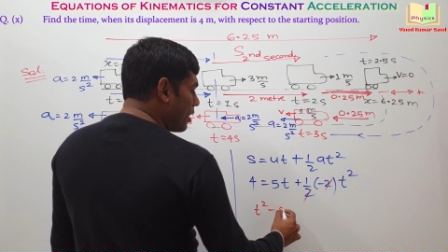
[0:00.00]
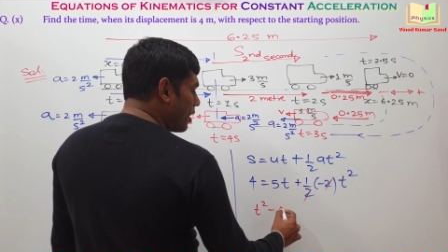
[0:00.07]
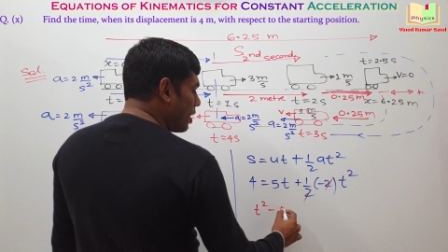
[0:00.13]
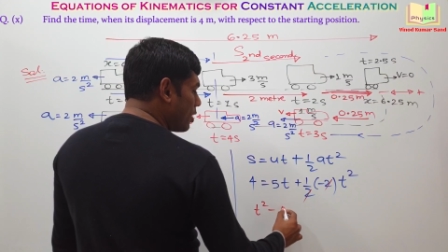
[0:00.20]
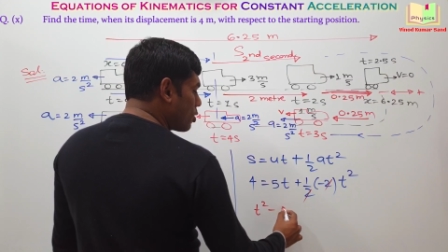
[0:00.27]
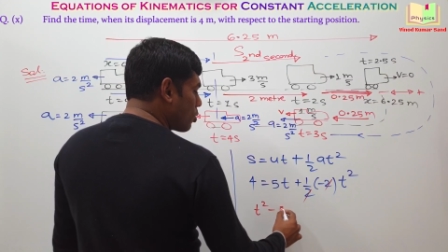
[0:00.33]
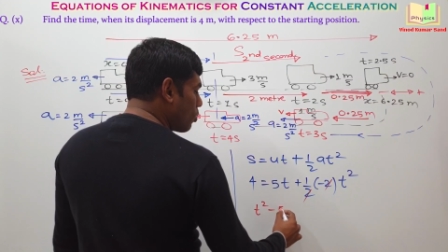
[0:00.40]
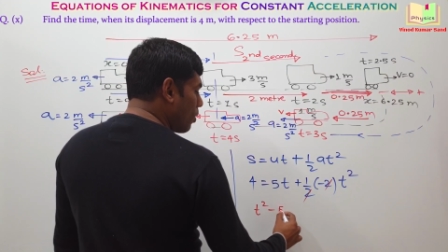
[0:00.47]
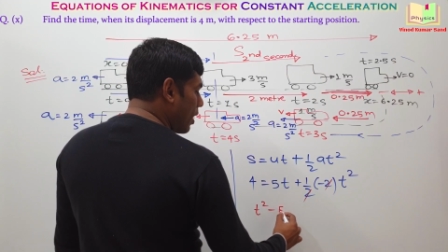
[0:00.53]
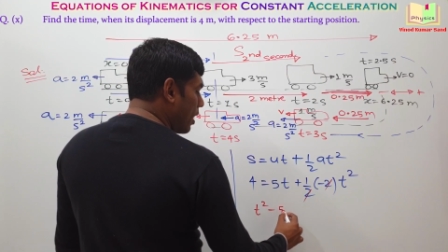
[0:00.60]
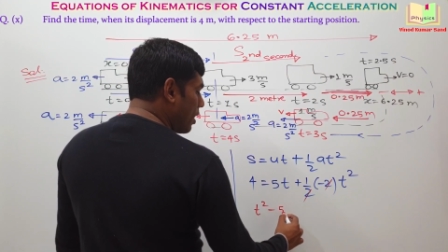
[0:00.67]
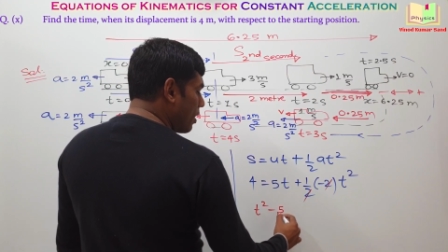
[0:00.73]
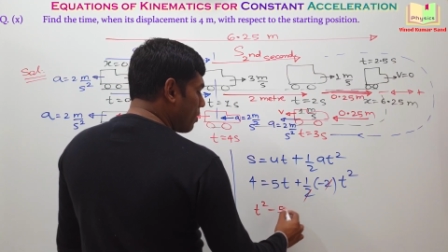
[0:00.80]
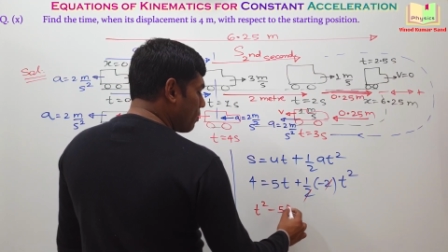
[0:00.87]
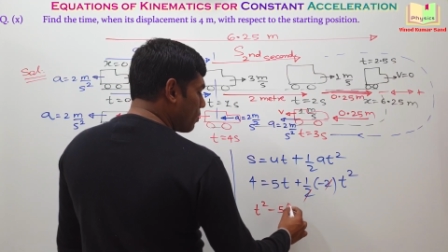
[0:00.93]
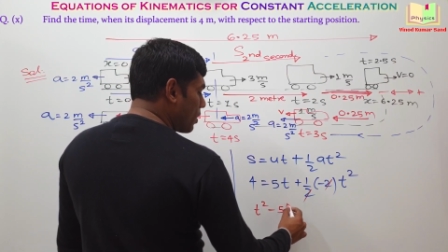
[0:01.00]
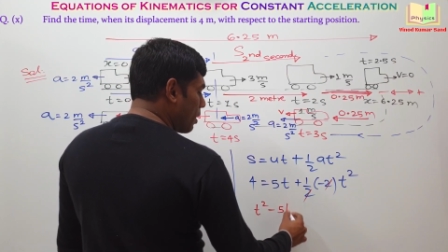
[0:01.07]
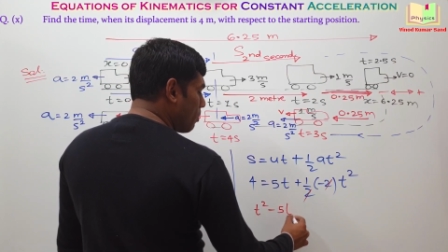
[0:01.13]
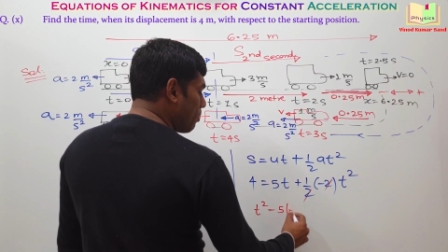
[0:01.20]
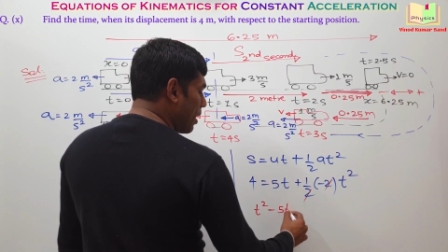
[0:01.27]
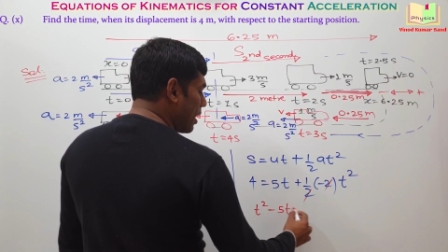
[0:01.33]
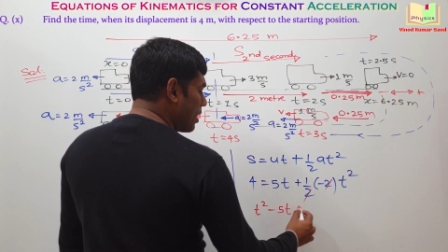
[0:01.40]
T square
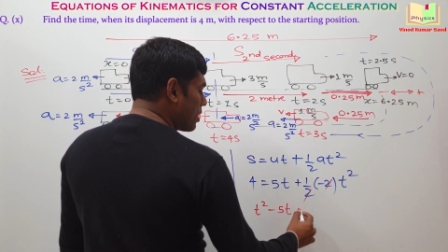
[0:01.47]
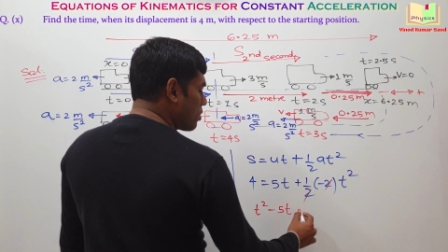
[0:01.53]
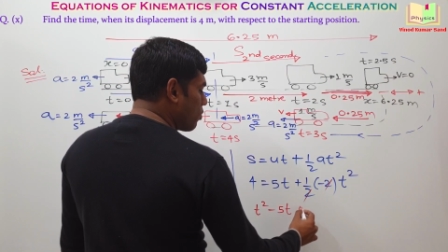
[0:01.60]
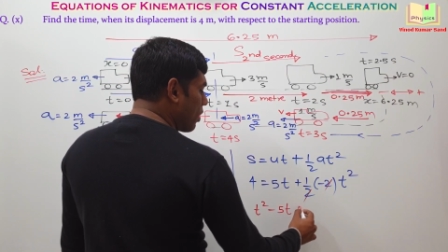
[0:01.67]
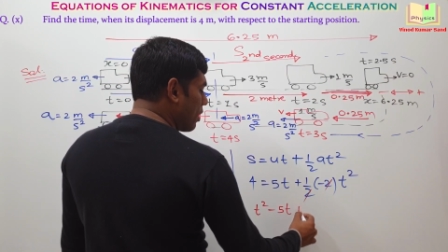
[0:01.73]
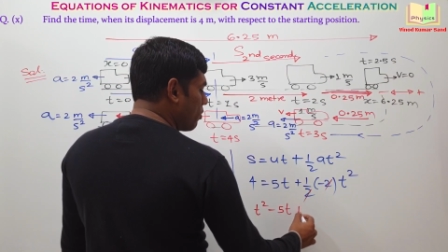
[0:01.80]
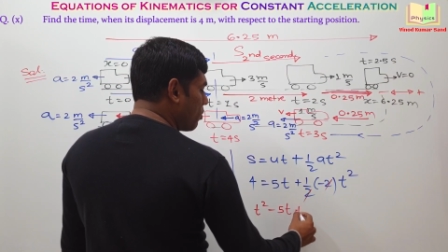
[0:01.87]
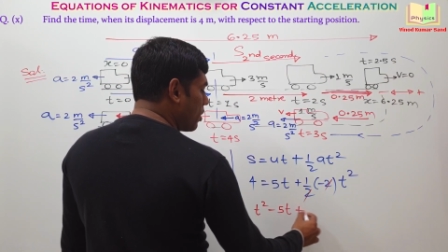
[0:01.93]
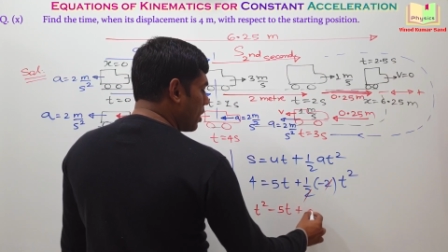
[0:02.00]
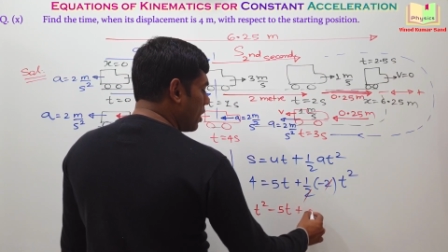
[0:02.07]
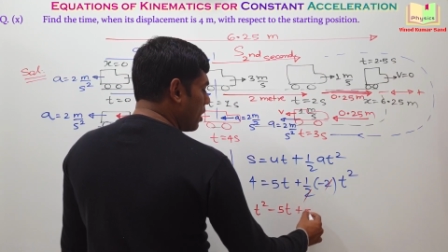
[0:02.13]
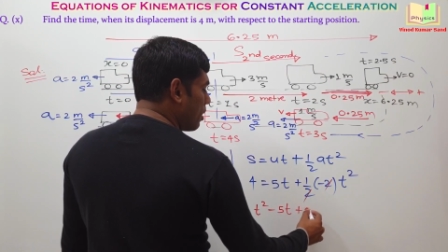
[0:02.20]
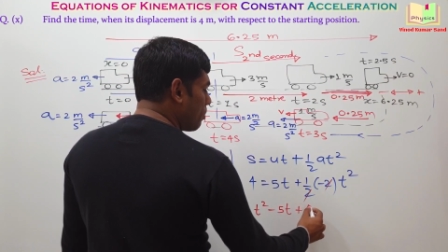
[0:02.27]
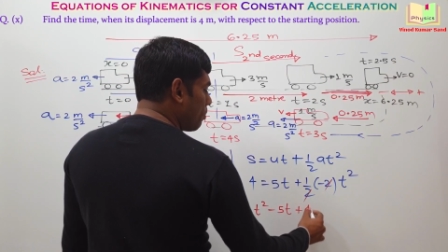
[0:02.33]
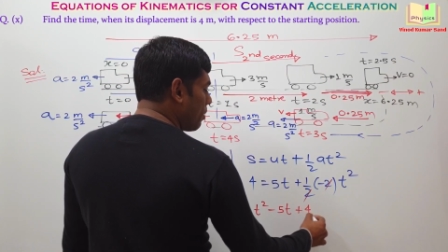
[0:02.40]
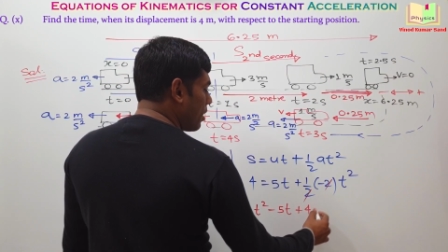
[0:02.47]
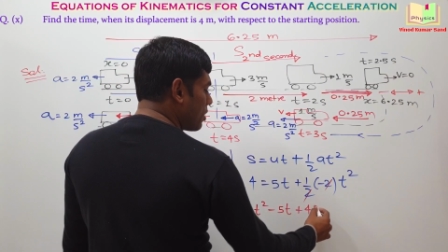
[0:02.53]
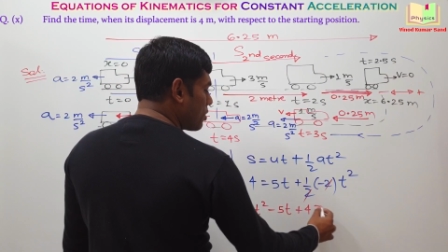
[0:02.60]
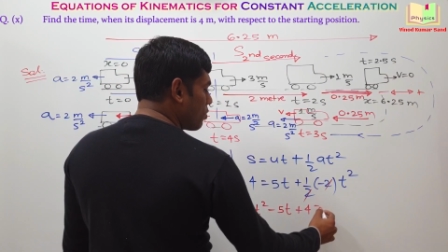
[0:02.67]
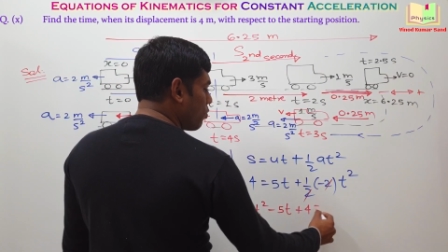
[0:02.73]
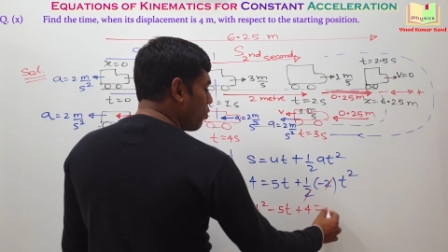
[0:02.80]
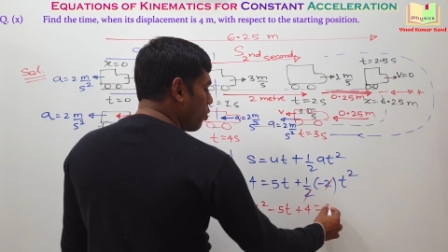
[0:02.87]
minus 5t
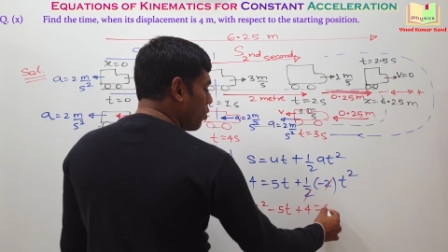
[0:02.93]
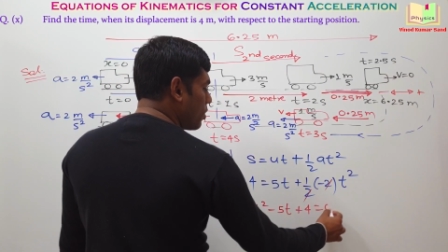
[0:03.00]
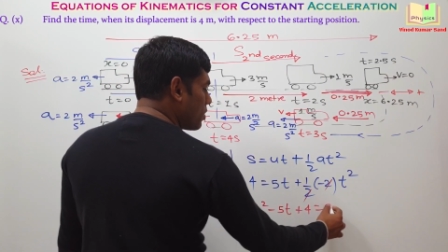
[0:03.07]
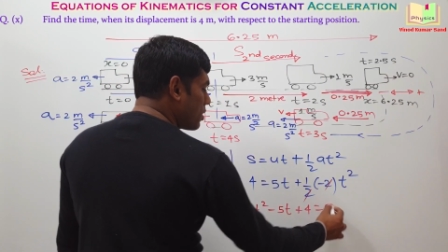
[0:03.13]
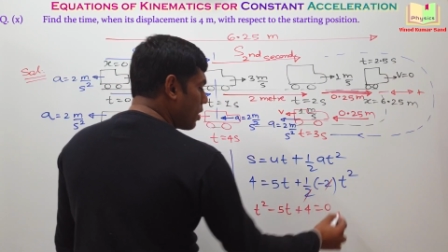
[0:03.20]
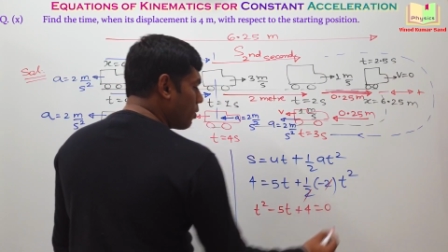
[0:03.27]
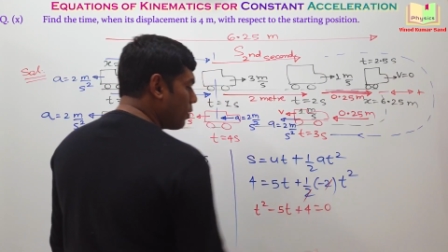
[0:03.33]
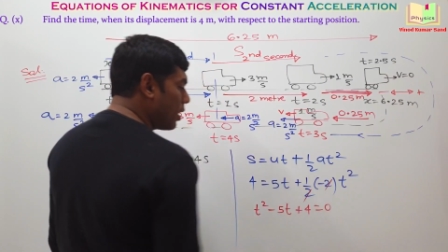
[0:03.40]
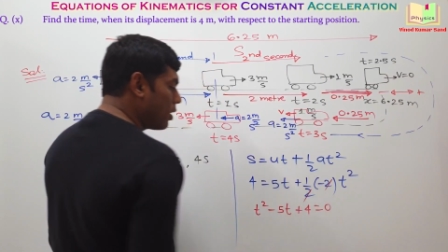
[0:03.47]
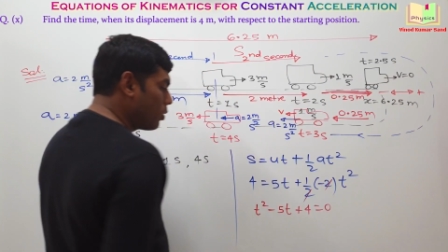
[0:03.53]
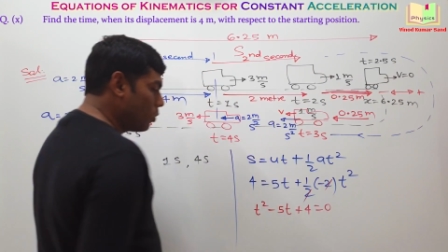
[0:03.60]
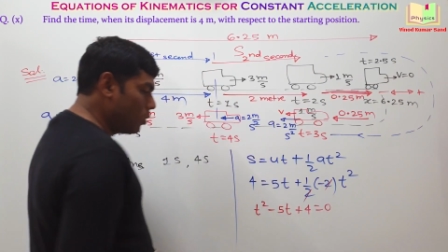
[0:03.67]
plus 4 is equal to